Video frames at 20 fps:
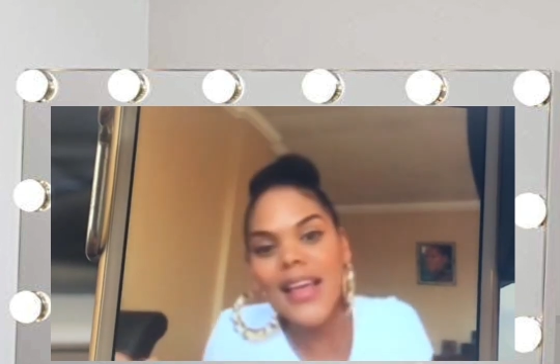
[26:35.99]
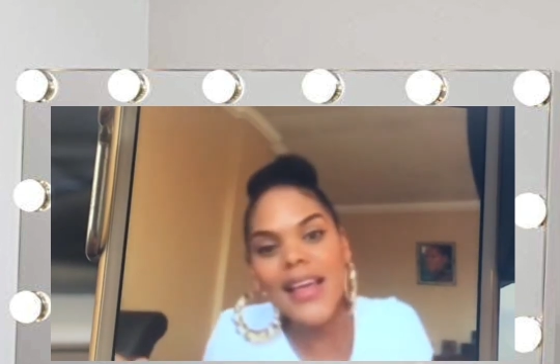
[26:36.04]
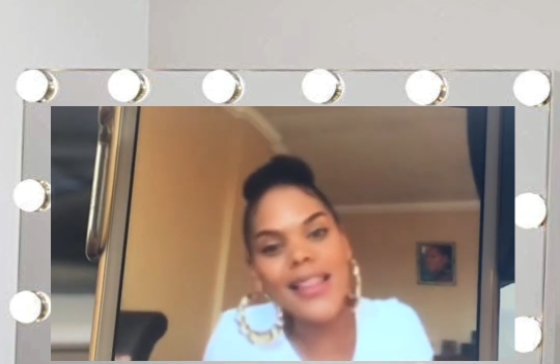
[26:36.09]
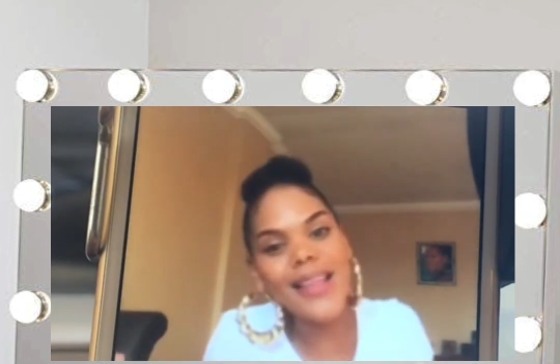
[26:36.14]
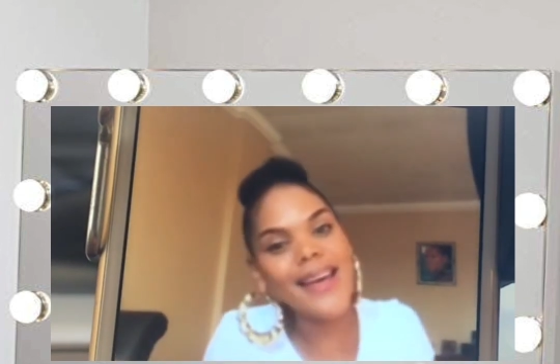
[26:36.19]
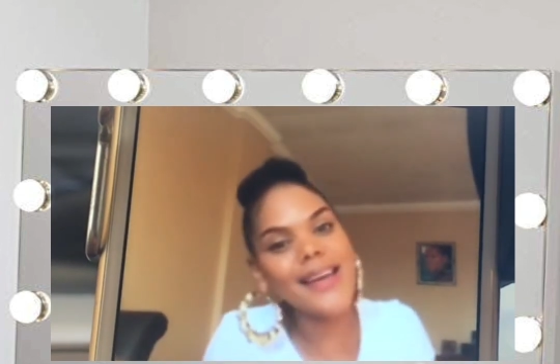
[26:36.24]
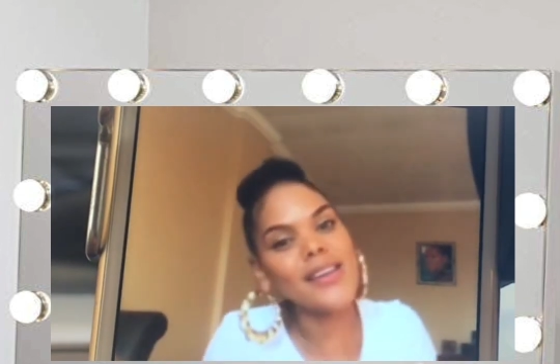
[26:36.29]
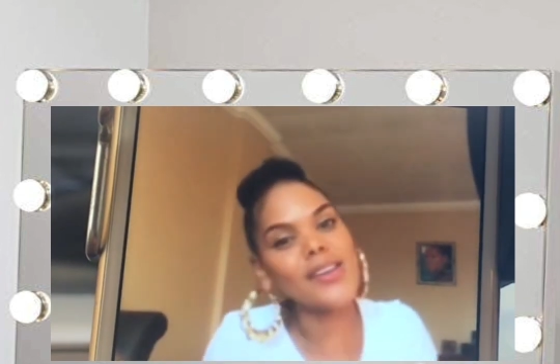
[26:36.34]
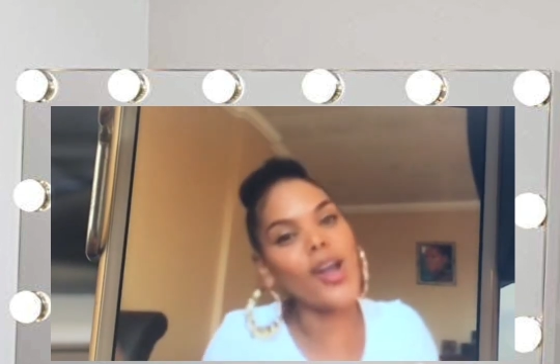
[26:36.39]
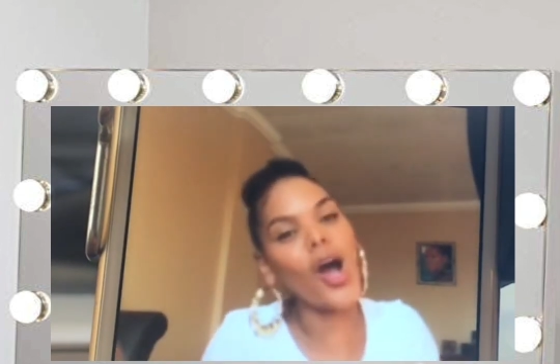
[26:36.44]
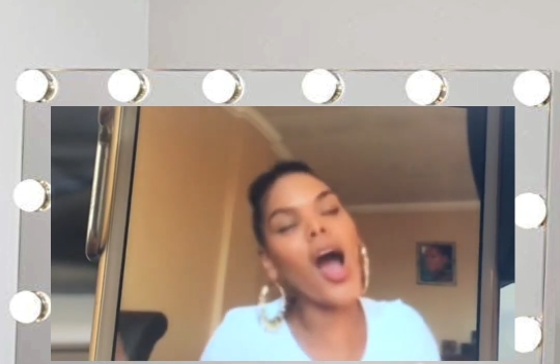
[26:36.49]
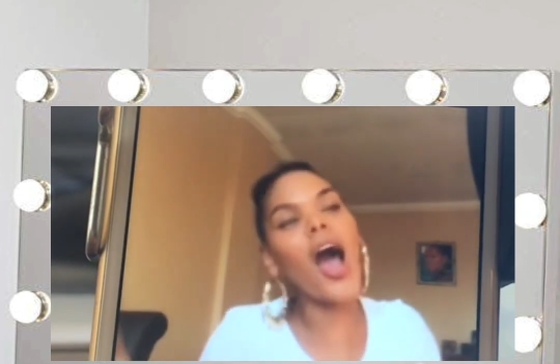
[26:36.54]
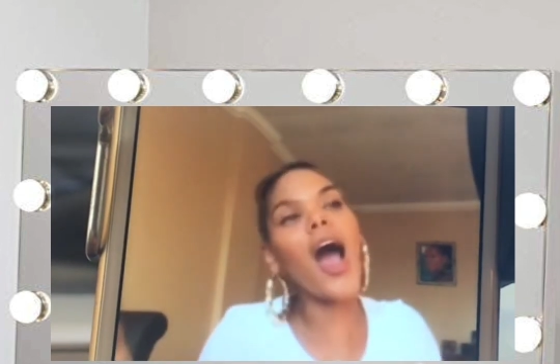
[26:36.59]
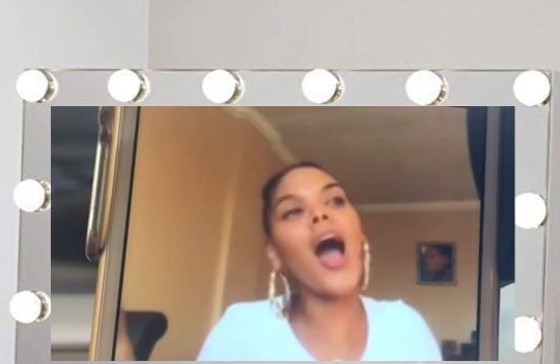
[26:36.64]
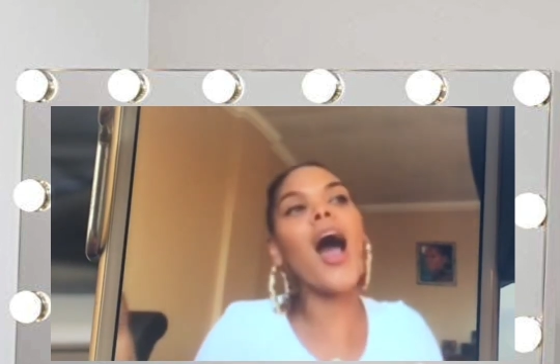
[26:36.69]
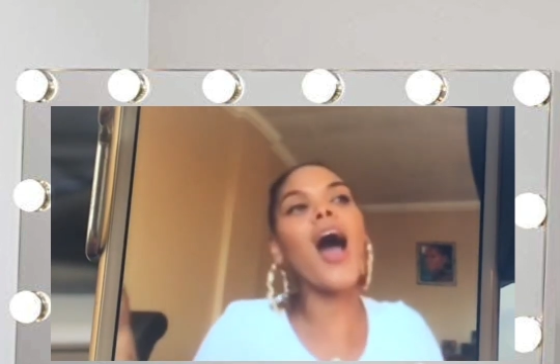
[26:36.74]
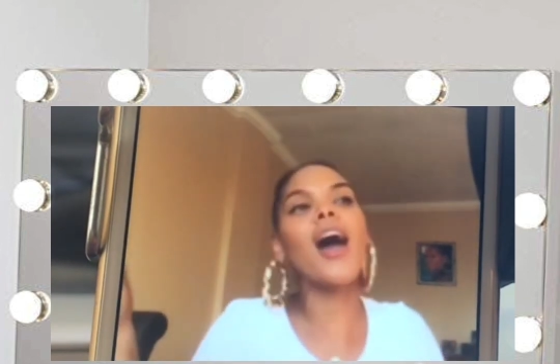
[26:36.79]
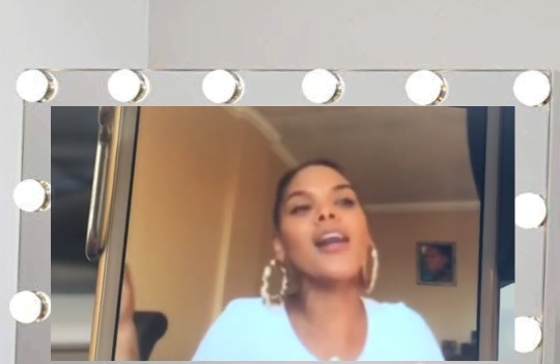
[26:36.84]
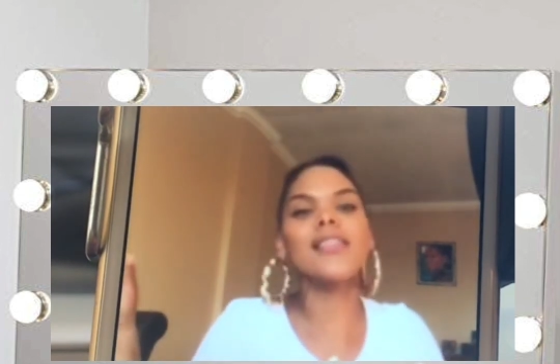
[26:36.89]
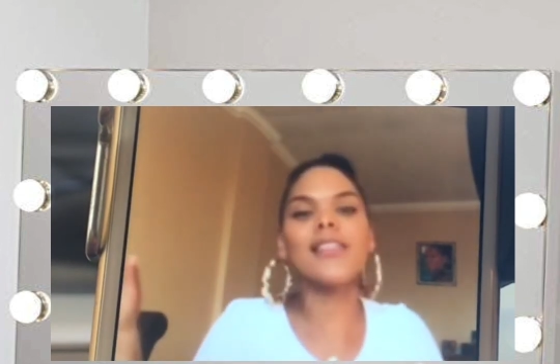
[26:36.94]
they're
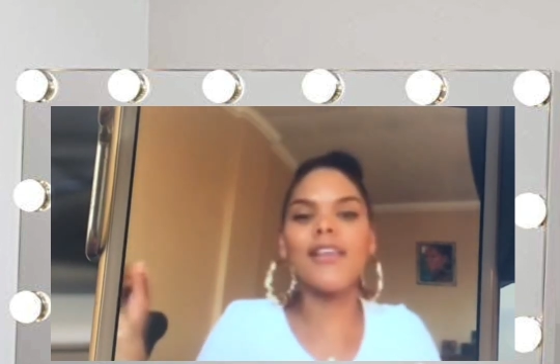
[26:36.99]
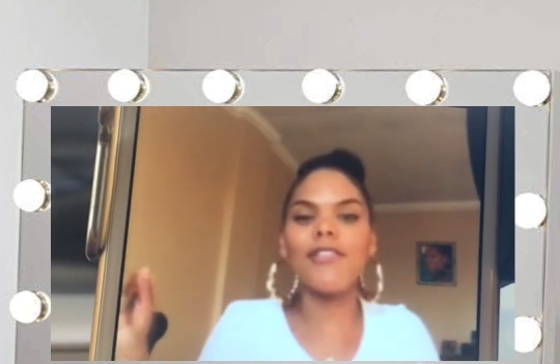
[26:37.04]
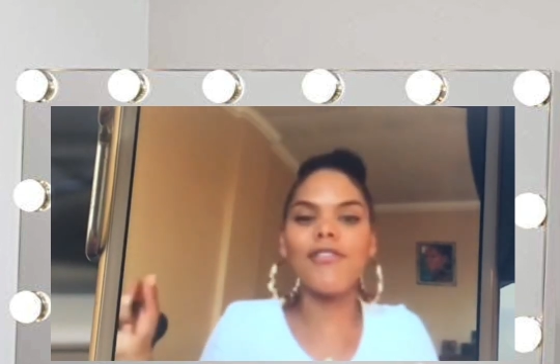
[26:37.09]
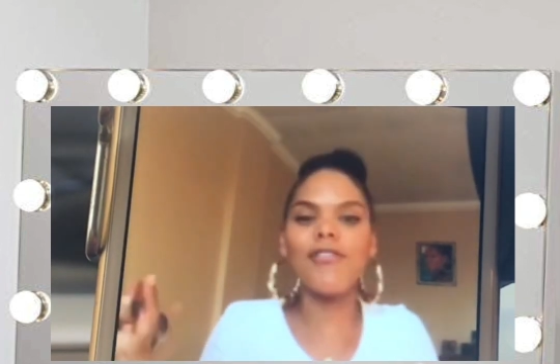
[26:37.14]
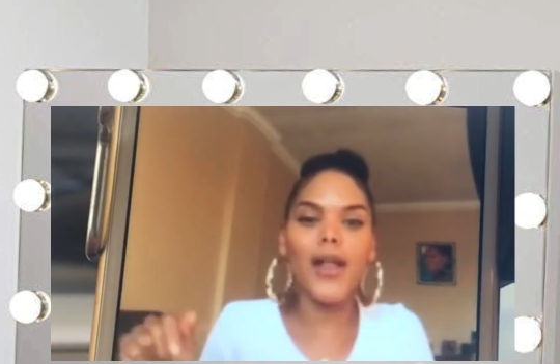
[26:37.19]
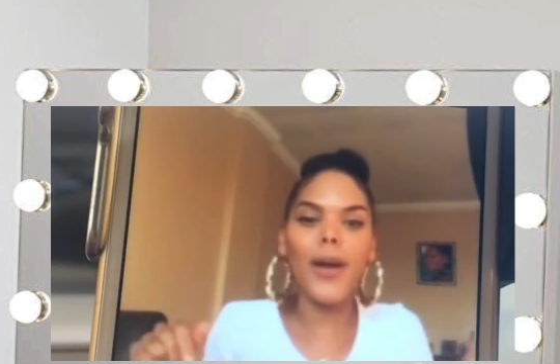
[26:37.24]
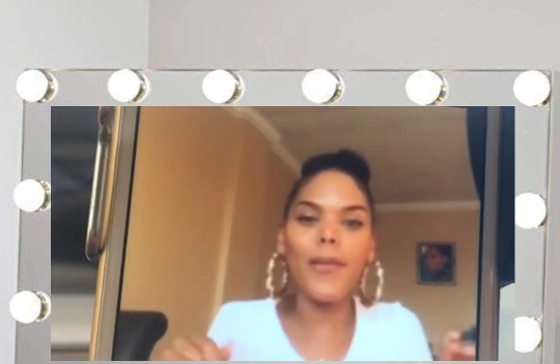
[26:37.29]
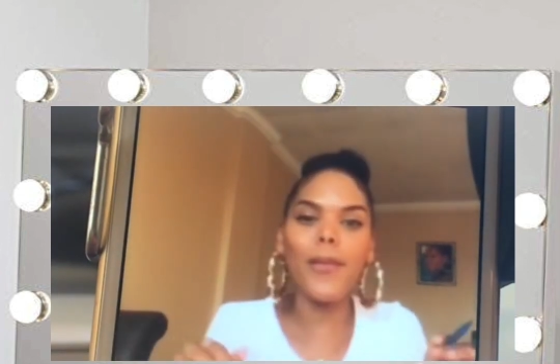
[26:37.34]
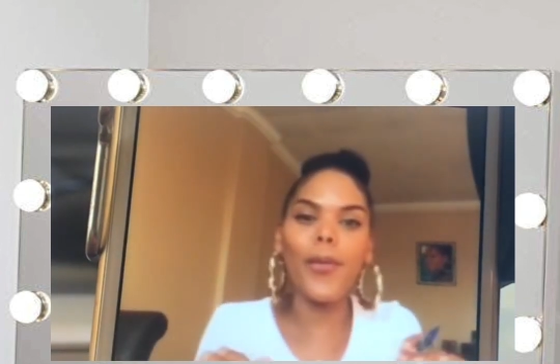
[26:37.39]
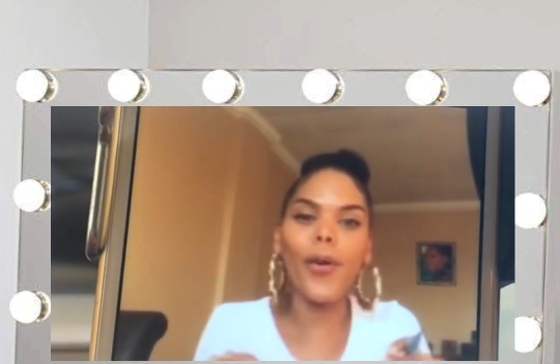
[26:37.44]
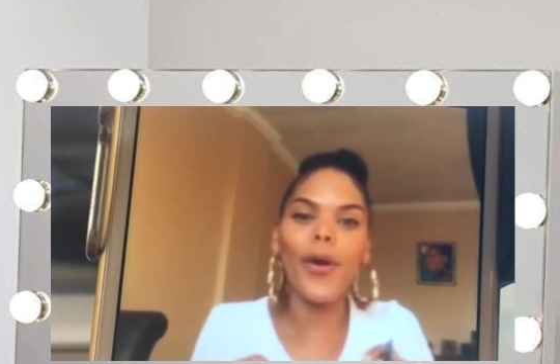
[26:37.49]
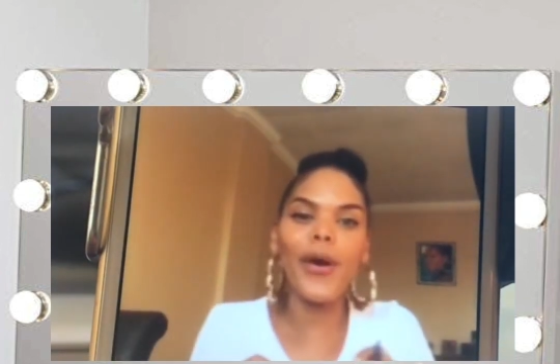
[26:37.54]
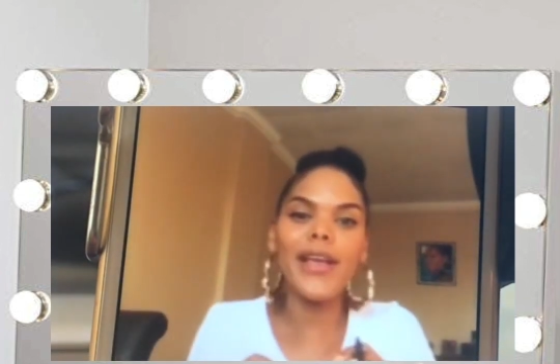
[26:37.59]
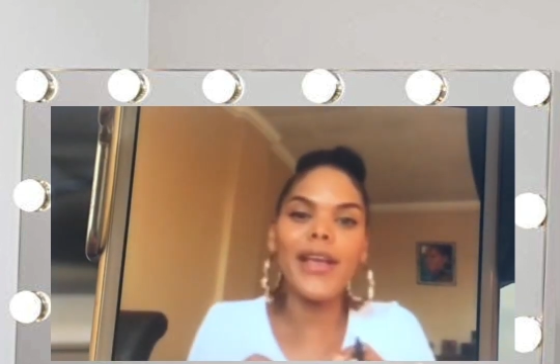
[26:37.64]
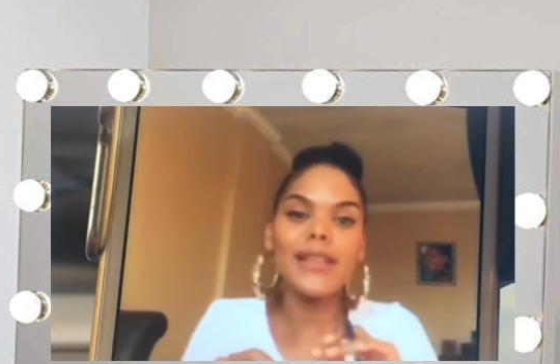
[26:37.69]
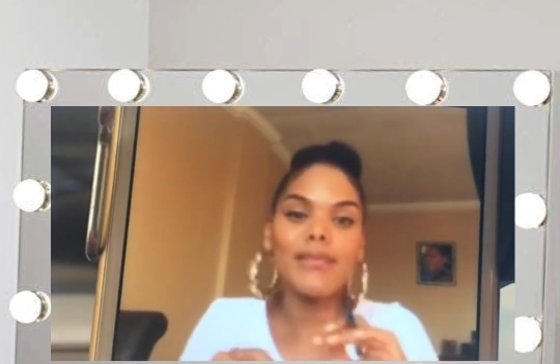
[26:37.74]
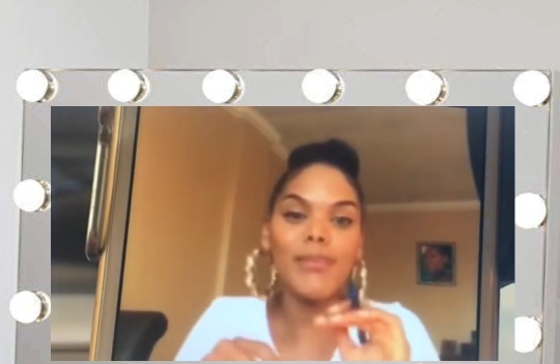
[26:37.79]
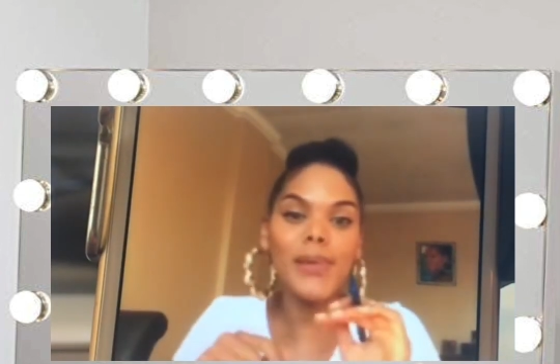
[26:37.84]
not the flamboyant